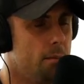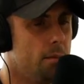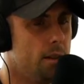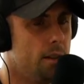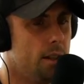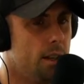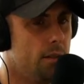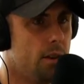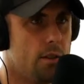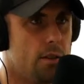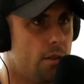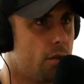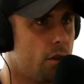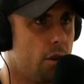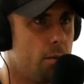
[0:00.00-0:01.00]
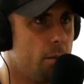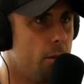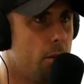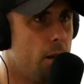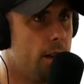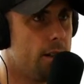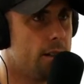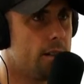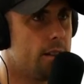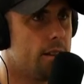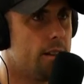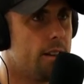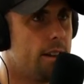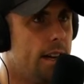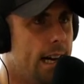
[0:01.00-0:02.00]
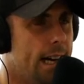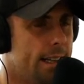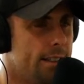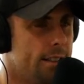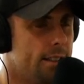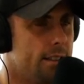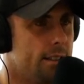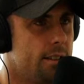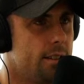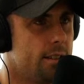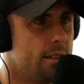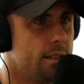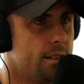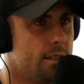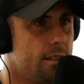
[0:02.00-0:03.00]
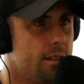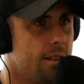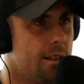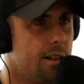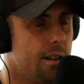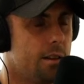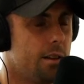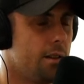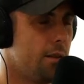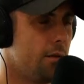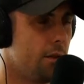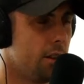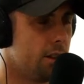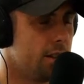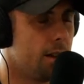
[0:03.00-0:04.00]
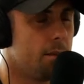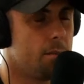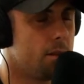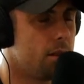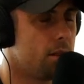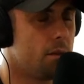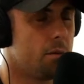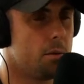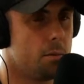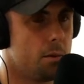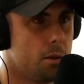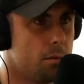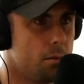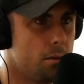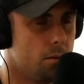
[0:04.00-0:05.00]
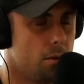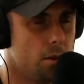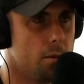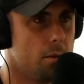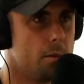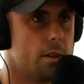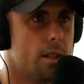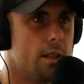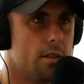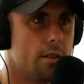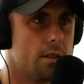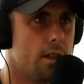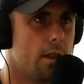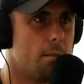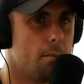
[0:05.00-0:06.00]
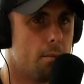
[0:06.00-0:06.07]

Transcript: Even if I've gone up in weight, and the first set almost becomes a warm-up set, doesn't it?